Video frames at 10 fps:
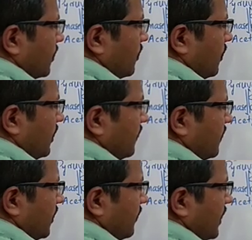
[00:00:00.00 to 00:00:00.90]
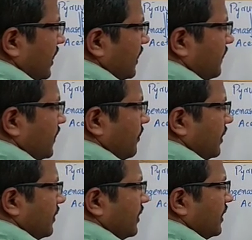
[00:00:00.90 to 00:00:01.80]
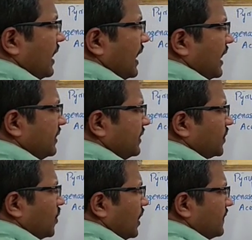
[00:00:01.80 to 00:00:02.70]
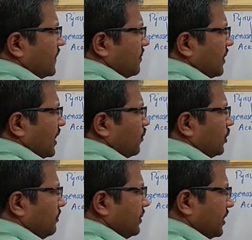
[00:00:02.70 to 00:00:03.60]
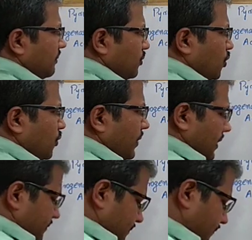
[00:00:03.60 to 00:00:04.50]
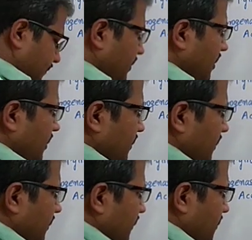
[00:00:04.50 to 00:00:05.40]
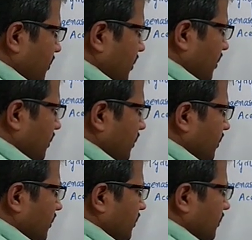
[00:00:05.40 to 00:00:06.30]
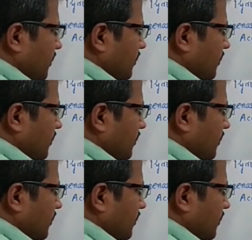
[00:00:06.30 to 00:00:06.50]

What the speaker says: Coenzyme A is coming, and this coenzyme A will be removing this particular